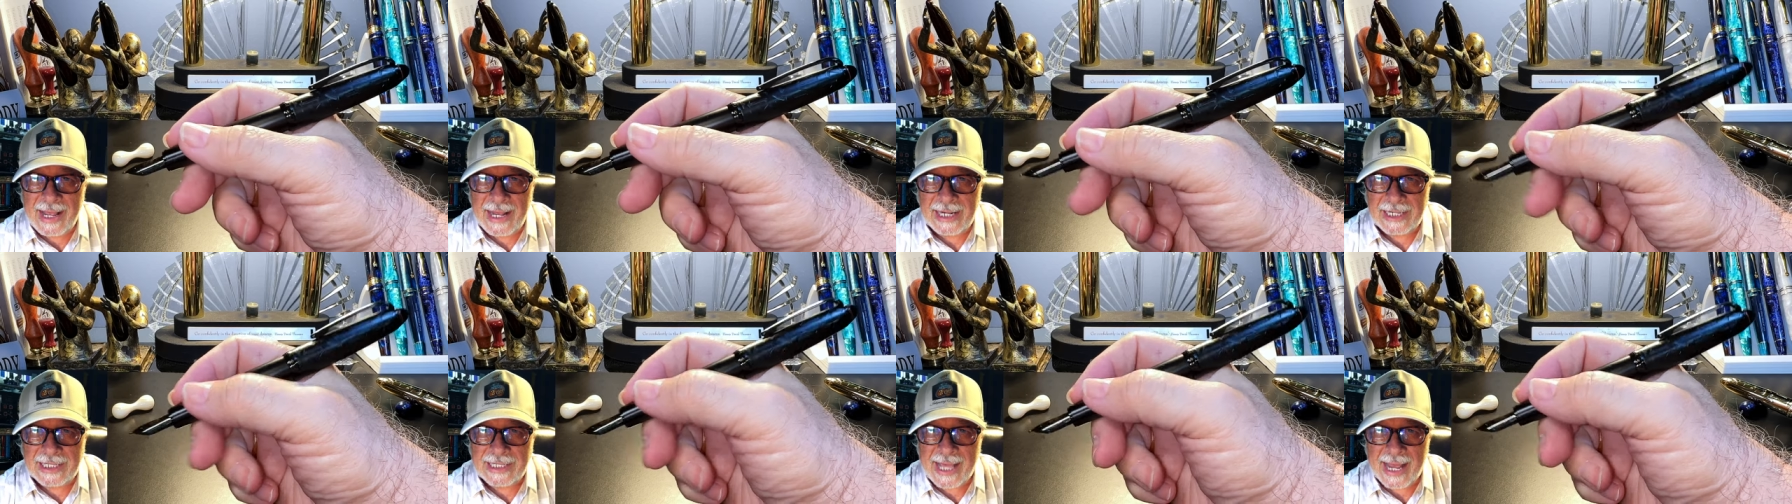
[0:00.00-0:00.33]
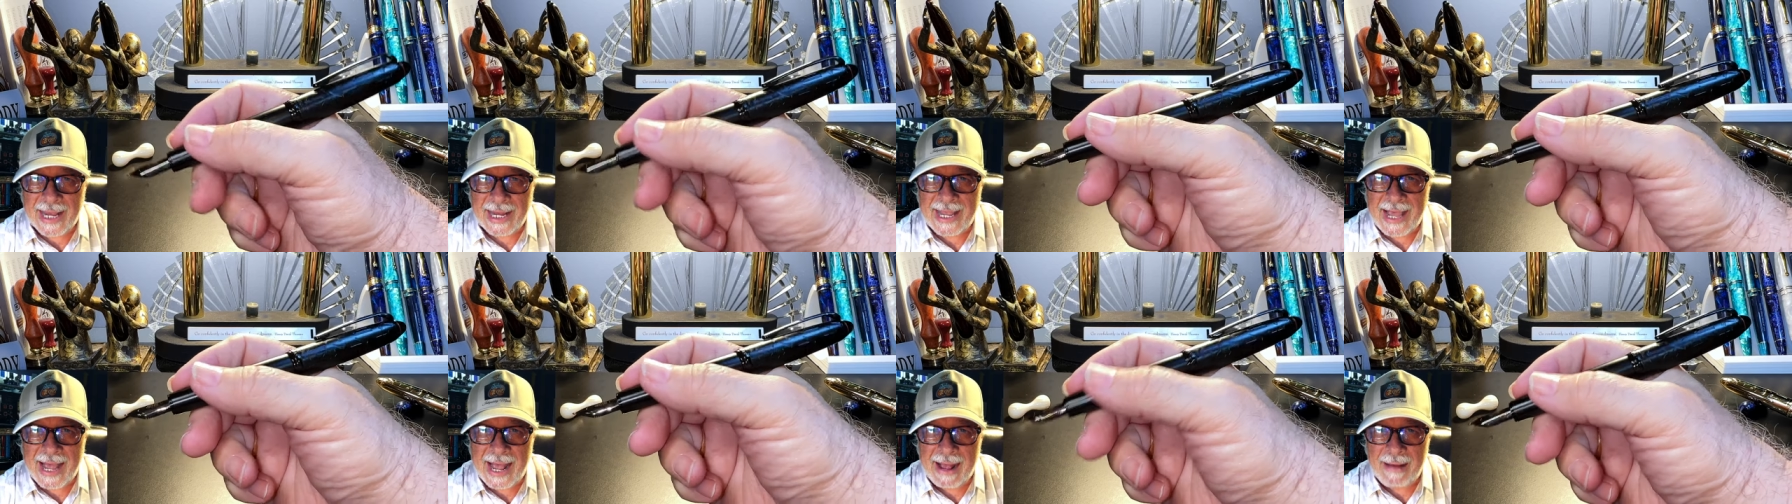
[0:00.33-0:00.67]
as
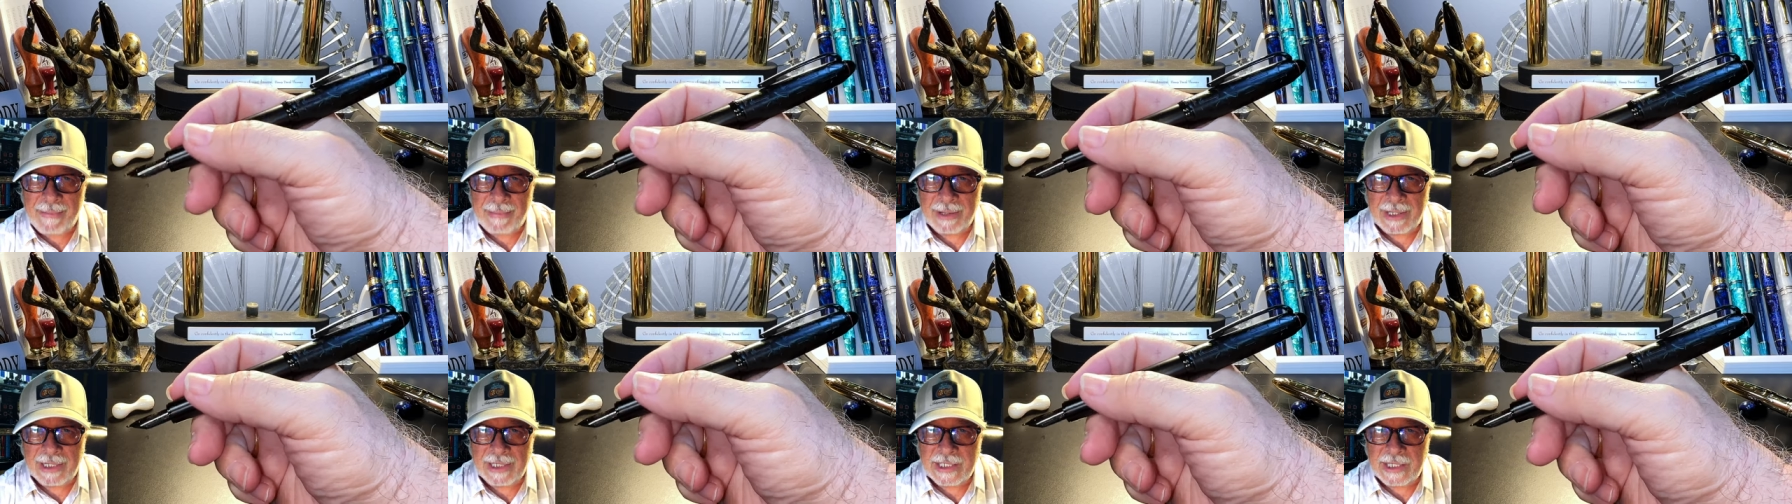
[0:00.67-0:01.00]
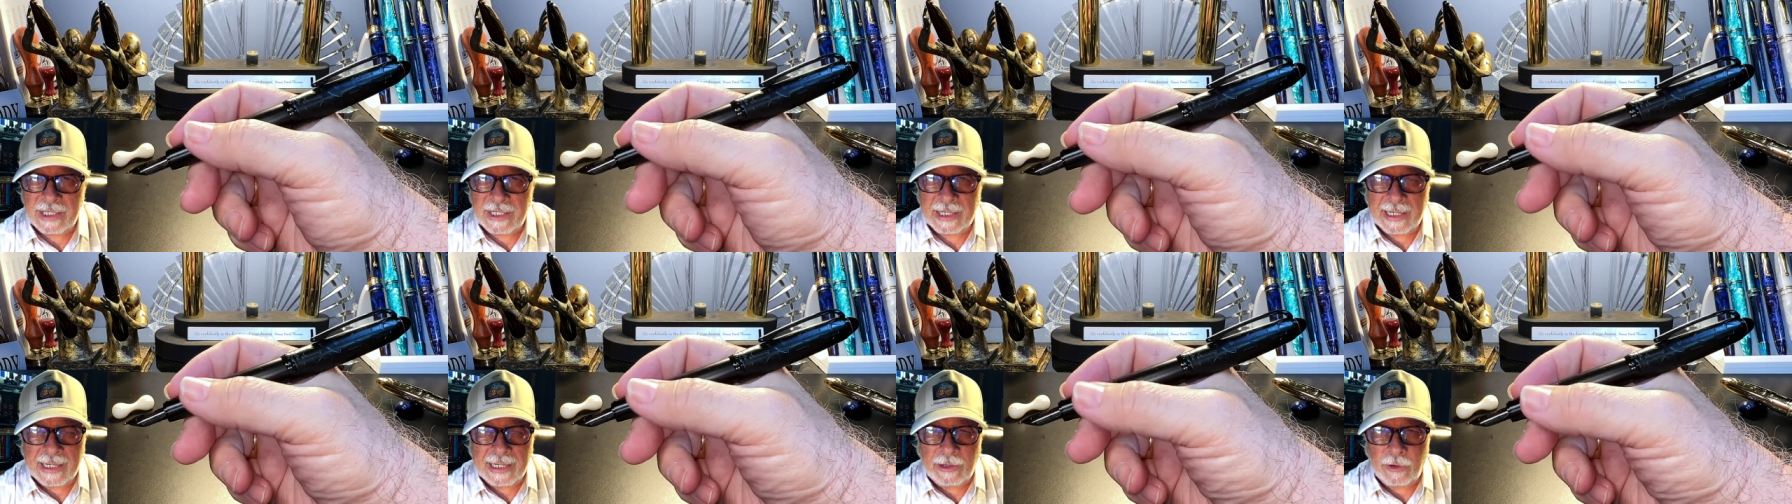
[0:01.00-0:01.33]
that cap
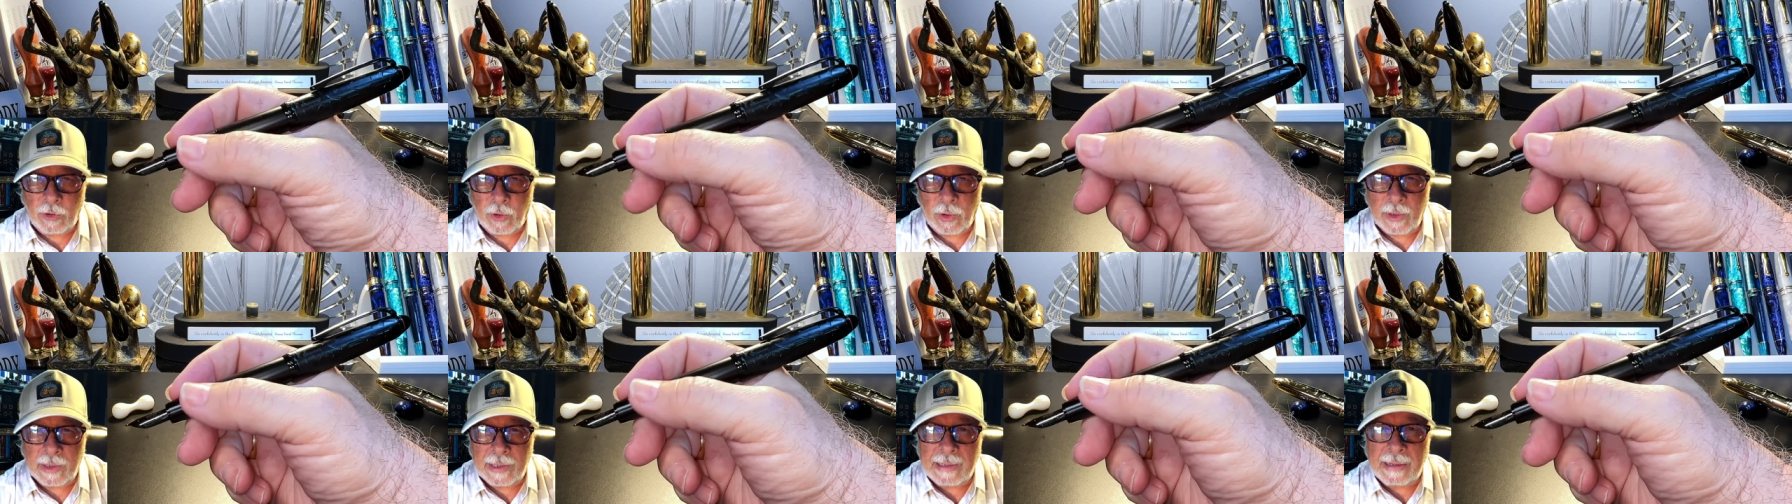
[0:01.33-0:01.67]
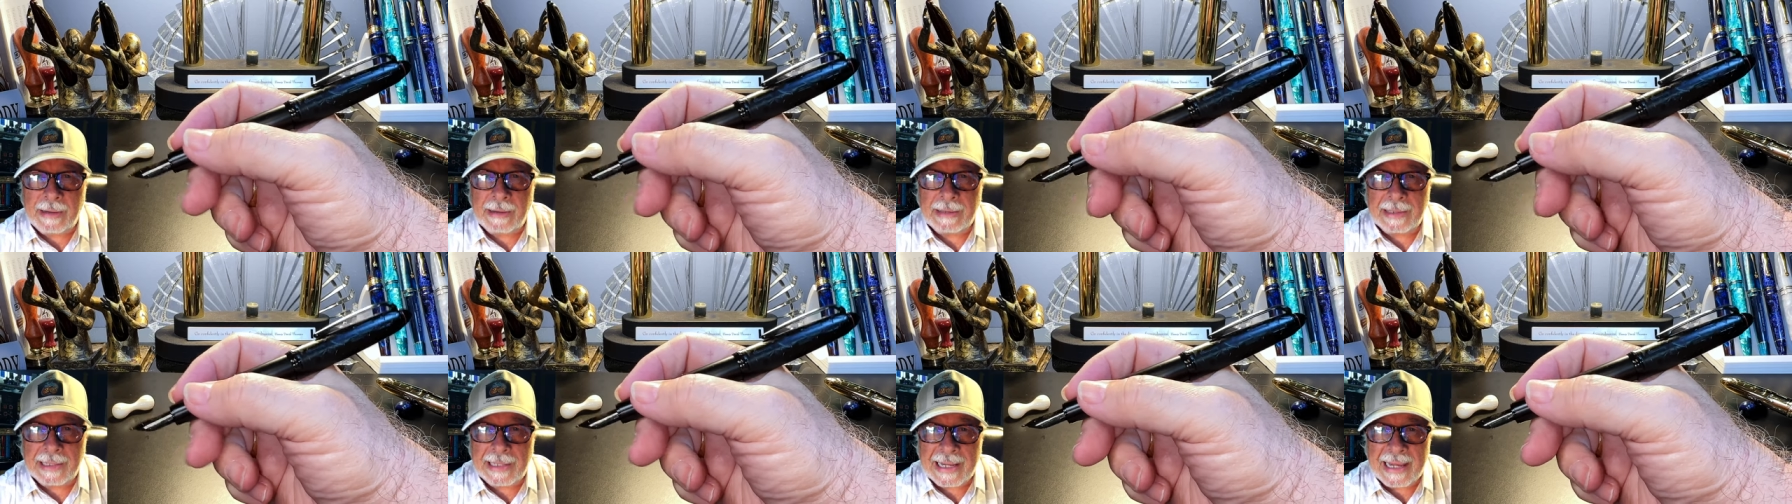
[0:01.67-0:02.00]
isn't
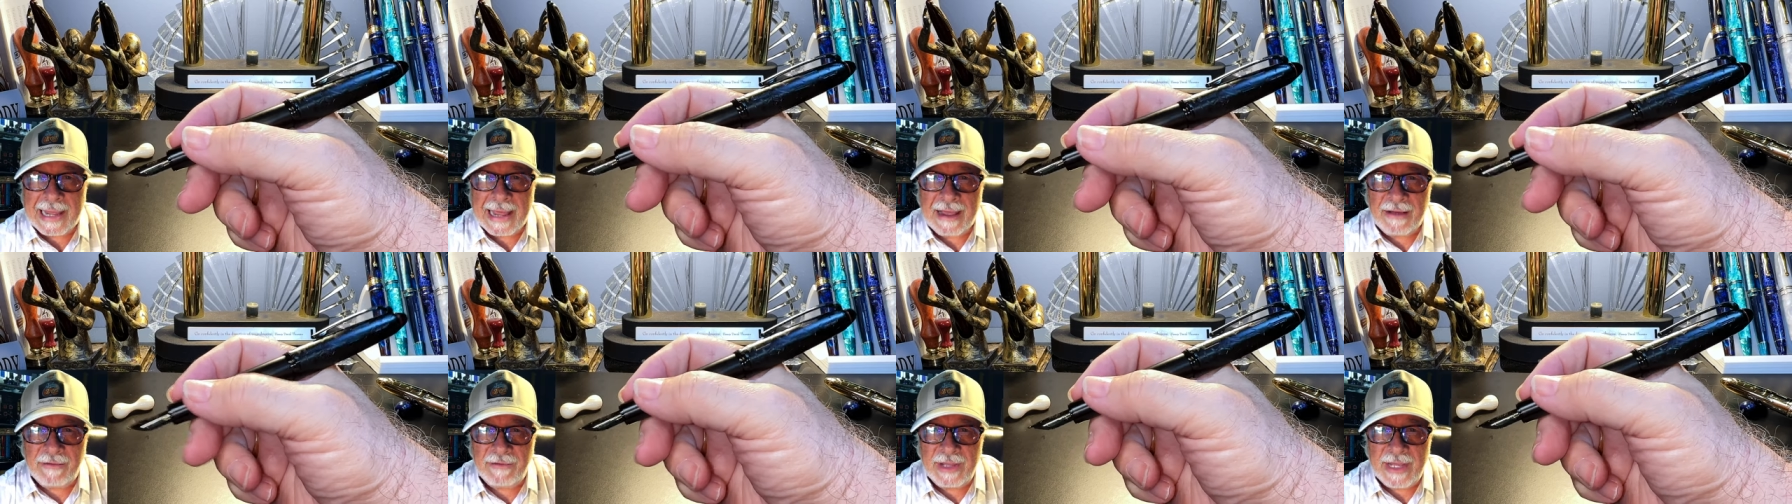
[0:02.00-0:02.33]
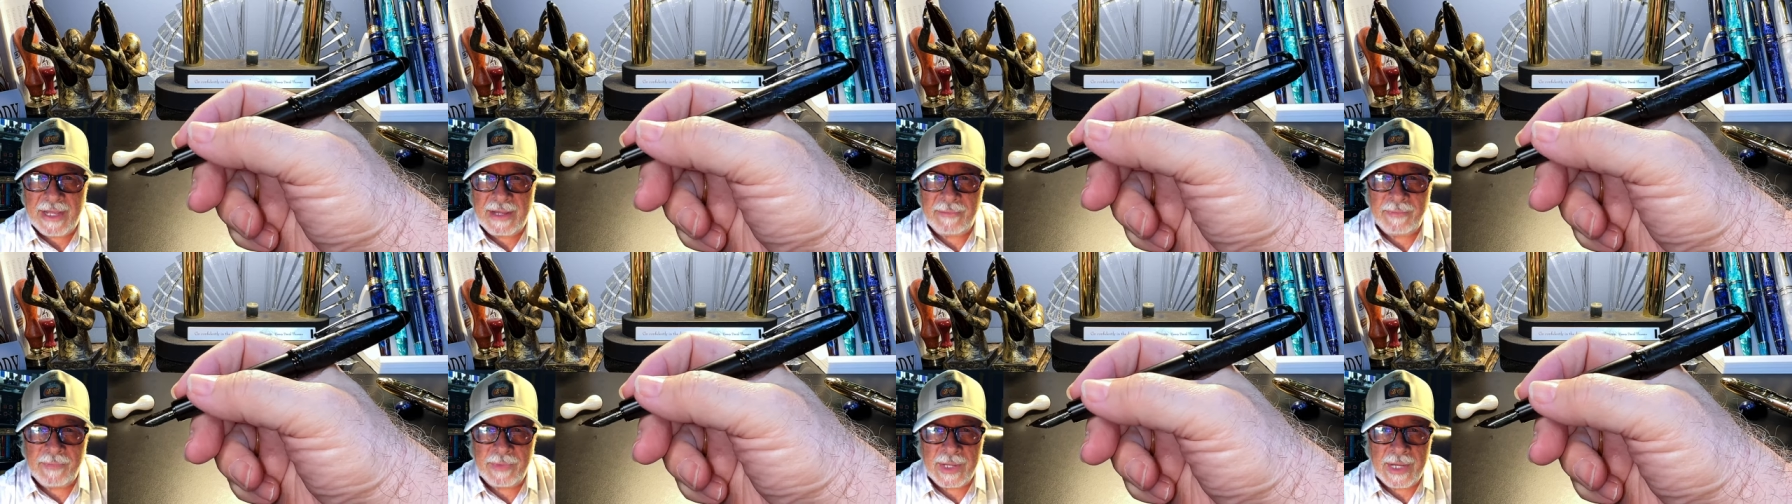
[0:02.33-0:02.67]
inordinately heavy